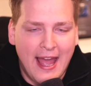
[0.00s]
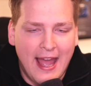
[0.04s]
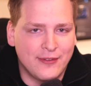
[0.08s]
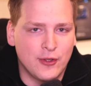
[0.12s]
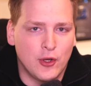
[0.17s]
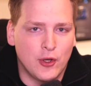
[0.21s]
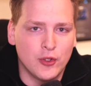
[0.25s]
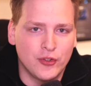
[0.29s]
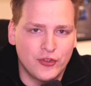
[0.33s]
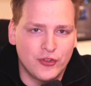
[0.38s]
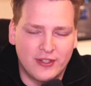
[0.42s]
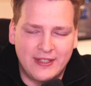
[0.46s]

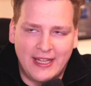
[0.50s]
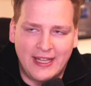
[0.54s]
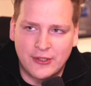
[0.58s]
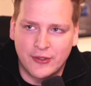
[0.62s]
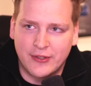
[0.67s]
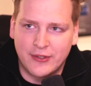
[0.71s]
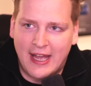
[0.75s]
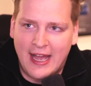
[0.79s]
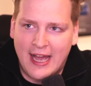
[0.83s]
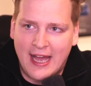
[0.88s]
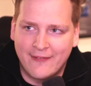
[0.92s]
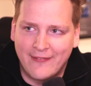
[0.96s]
and also they
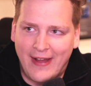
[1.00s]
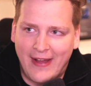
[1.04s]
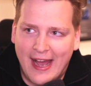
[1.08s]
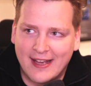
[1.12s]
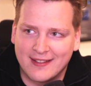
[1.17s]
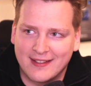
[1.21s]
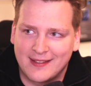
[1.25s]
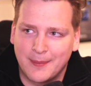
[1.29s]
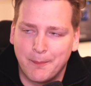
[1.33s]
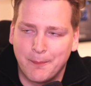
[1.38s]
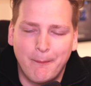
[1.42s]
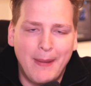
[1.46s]
don't have
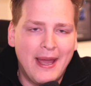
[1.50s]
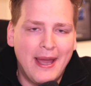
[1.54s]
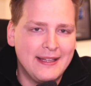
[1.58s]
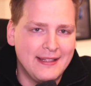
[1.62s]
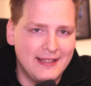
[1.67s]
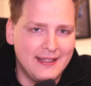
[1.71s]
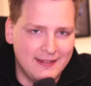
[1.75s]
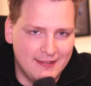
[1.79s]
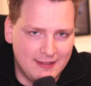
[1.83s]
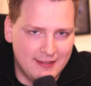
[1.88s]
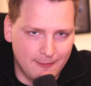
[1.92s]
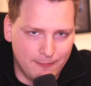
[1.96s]
as
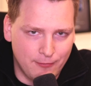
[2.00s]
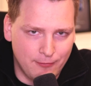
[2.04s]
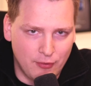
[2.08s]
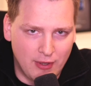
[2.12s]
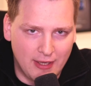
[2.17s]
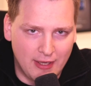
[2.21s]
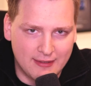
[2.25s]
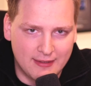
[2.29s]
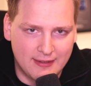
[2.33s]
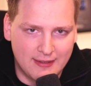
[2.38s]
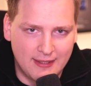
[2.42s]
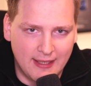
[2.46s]
many
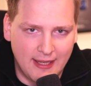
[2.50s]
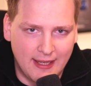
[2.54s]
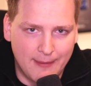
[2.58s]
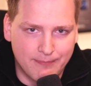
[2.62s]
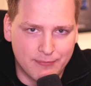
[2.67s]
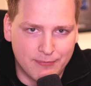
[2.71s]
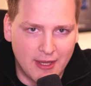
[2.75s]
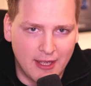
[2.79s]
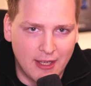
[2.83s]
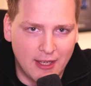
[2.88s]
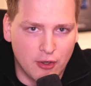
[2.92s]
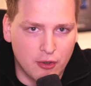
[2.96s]
different
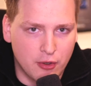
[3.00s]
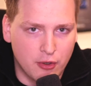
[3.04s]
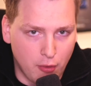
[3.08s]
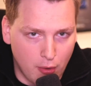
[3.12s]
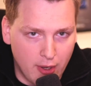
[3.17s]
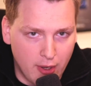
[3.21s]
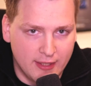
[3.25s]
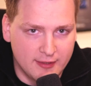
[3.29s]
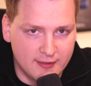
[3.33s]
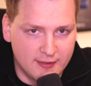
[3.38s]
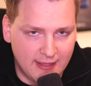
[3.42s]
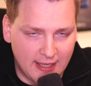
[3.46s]
uh, uh,
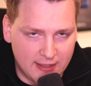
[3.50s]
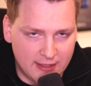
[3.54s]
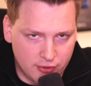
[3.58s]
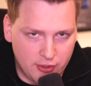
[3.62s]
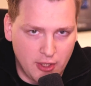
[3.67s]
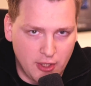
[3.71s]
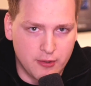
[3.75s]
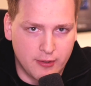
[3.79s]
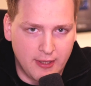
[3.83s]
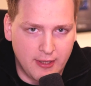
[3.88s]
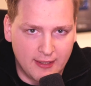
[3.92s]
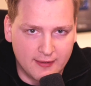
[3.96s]
coins
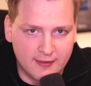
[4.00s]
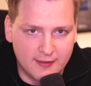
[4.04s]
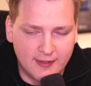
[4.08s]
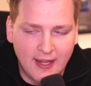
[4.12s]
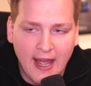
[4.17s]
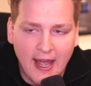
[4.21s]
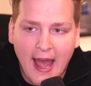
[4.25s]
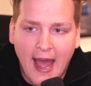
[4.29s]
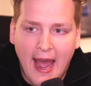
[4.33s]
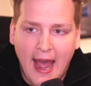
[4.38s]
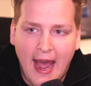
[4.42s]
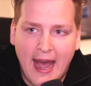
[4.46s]
and
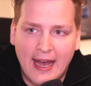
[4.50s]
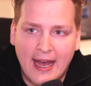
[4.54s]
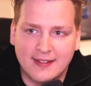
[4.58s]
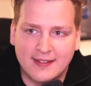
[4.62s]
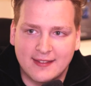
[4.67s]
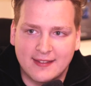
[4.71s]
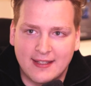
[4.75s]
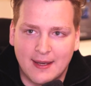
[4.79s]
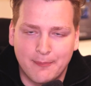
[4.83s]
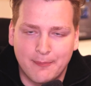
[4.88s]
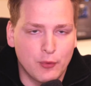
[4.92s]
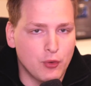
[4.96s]
tokens
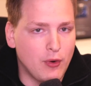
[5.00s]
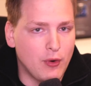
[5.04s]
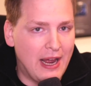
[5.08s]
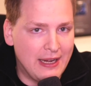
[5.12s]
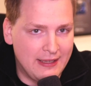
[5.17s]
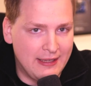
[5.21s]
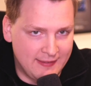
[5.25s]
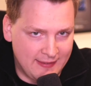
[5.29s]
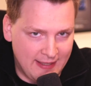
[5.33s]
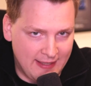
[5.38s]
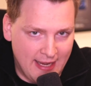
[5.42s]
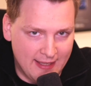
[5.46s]
as uh,
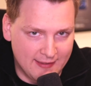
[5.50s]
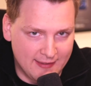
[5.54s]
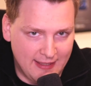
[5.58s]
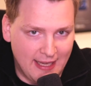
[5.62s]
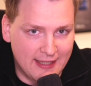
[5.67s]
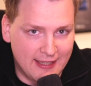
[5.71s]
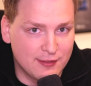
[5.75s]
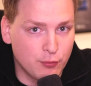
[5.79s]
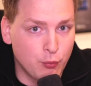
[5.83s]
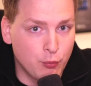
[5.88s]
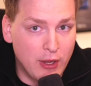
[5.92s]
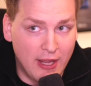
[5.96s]
Moralis has,
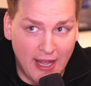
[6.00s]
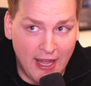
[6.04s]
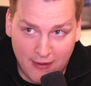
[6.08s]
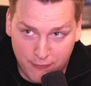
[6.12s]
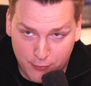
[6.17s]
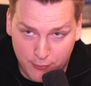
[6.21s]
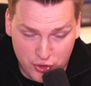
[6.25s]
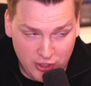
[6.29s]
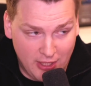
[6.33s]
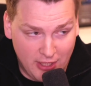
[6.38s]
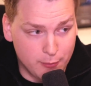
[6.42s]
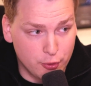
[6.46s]
as we
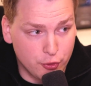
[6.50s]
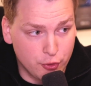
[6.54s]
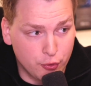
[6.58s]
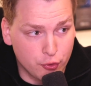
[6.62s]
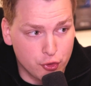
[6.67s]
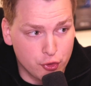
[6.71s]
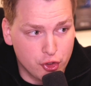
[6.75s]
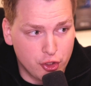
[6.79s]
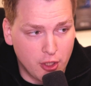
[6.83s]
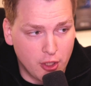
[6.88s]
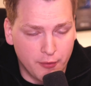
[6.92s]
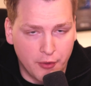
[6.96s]
have, which I will
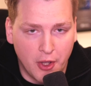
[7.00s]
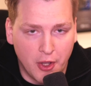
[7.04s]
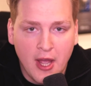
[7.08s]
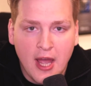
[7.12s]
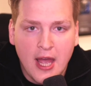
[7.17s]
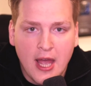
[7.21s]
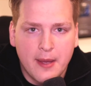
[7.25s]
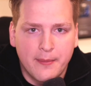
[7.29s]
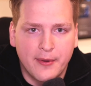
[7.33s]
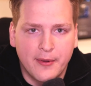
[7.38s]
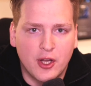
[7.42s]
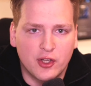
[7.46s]
soon show you,
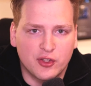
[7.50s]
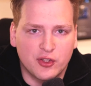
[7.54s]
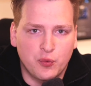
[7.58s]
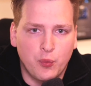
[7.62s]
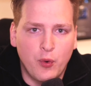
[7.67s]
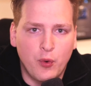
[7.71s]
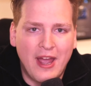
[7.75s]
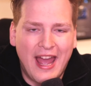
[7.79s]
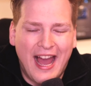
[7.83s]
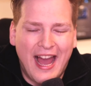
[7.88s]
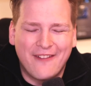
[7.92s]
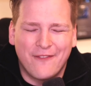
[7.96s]
because
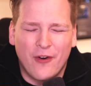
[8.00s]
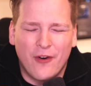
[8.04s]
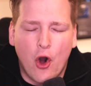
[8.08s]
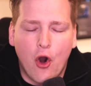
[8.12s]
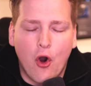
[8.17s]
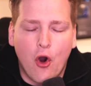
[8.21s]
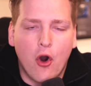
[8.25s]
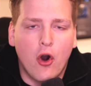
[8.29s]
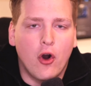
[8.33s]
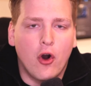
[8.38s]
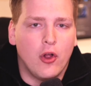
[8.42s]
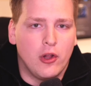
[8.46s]
we have
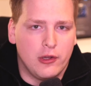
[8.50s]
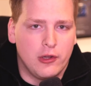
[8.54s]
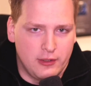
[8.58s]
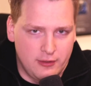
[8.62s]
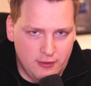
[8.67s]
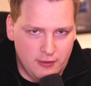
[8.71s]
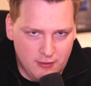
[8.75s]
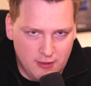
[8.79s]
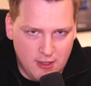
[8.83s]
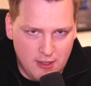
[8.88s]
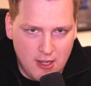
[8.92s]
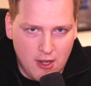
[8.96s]

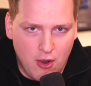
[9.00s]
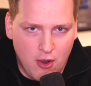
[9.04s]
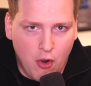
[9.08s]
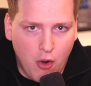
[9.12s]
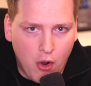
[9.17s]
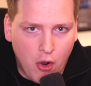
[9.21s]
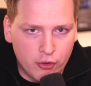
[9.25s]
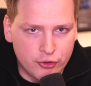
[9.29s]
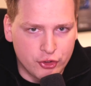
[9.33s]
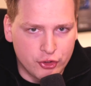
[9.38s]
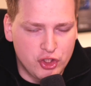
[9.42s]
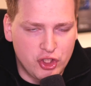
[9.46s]
all
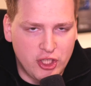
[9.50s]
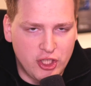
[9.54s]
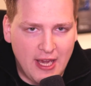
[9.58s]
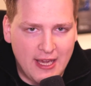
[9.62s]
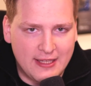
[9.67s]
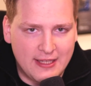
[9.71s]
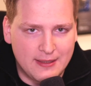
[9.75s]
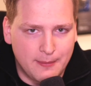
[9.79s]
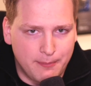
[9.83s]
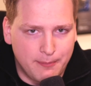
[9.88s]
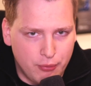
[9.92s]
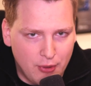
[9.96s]

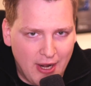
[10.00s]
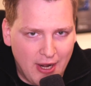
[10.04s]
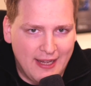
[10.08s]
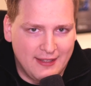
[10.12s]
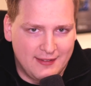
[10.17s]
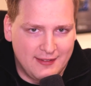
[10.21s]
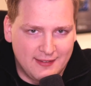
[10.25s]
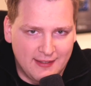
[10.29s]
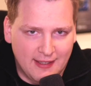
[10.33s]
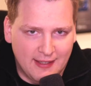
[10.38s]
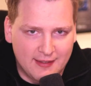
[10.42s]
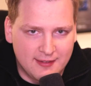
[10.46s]
on-chain
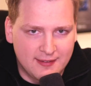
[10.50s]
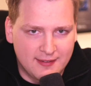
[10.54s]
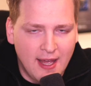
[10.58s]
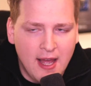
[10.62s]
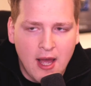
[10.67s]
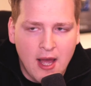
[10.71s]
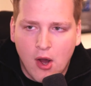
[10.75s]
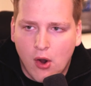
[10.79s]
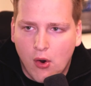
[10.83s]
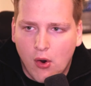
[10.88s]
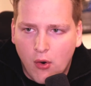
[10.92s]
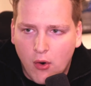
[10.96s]
prices,
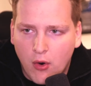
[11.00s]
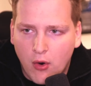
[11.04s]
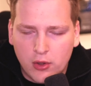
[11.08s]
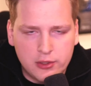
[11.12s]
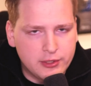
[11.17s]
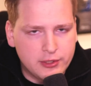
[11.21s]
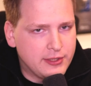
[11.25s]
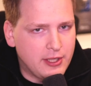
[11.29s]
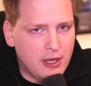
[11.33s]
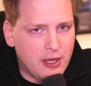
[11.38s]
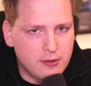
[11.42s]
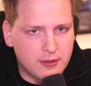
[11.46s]

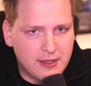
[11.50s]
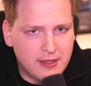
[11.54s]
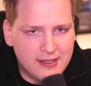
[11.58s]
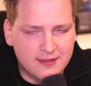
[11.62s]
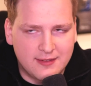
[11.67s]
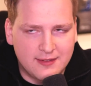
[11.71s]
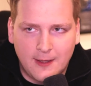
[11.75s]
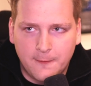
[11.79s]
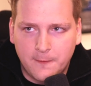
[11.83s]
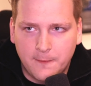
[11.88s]
all tokens.